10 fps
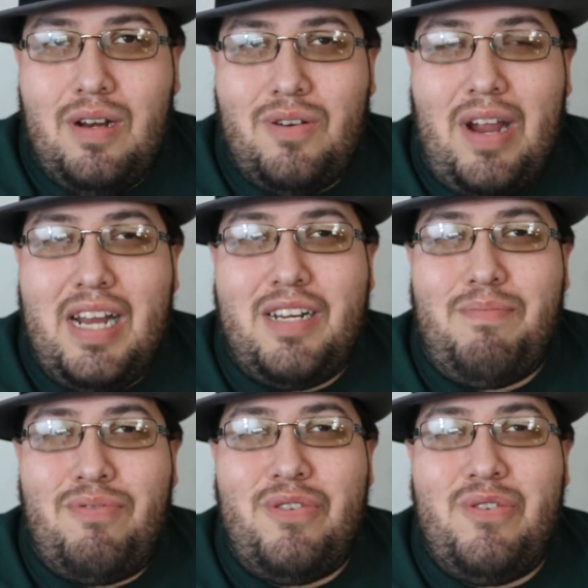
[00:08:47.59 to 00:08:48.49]
trying to
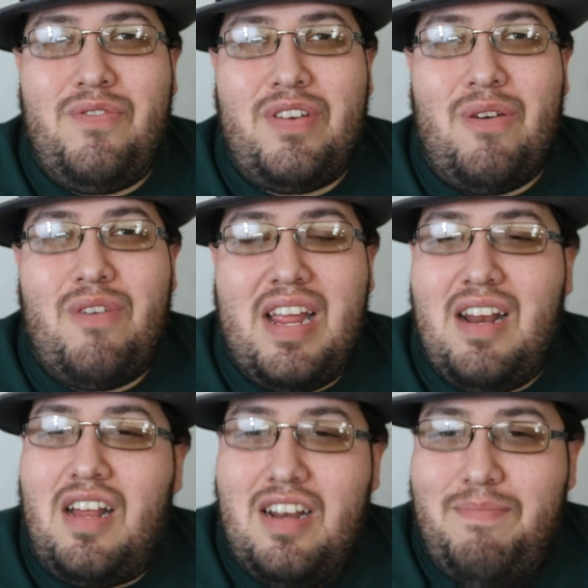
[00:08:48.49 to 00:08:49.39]
prove you're
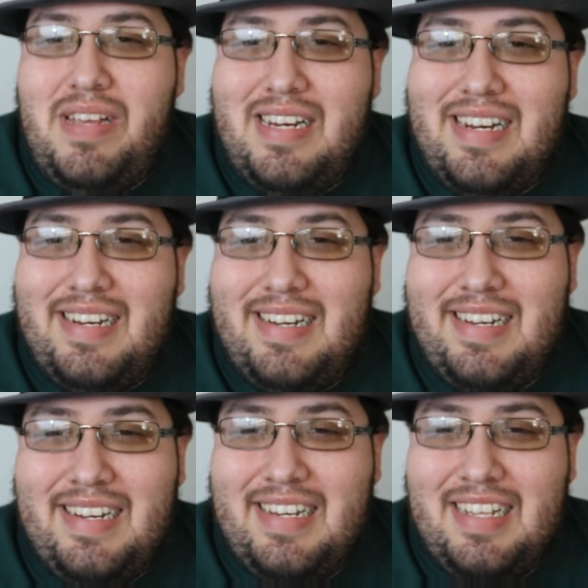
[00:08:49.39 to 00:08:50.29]
right on an opinion.
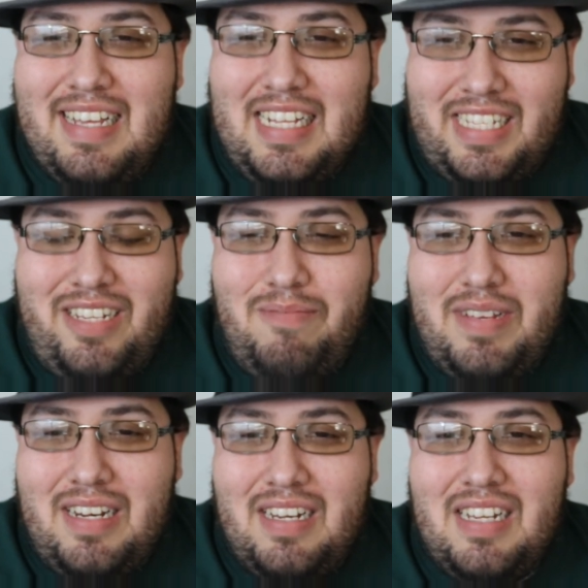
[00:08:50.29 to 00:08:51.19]
It's
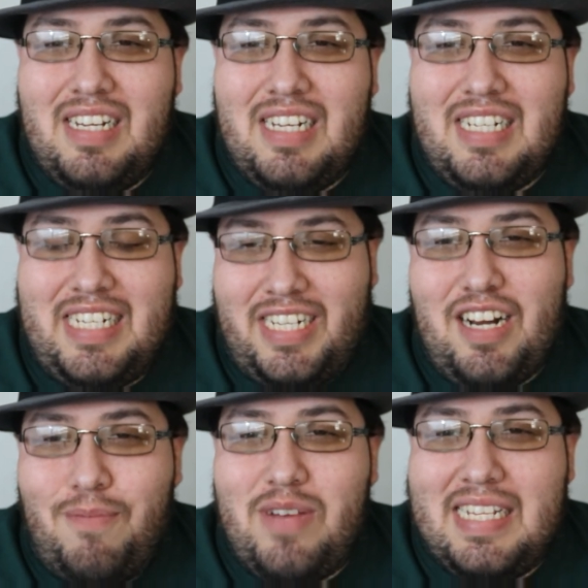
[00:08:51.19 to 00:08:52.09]
stupid. Just
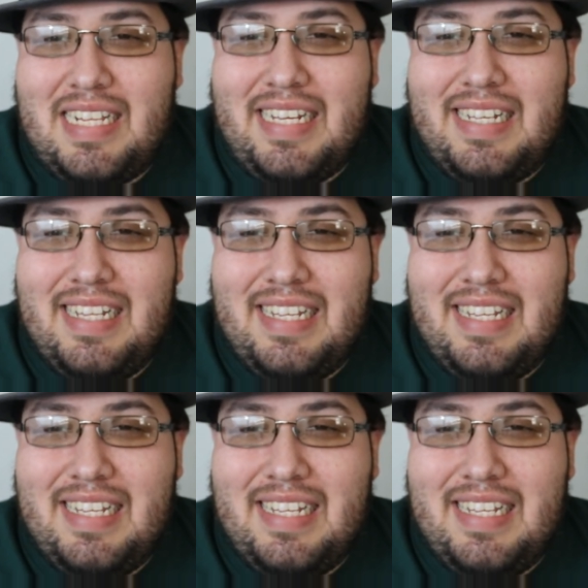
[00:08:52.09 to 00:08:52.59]
shut up, Wesley.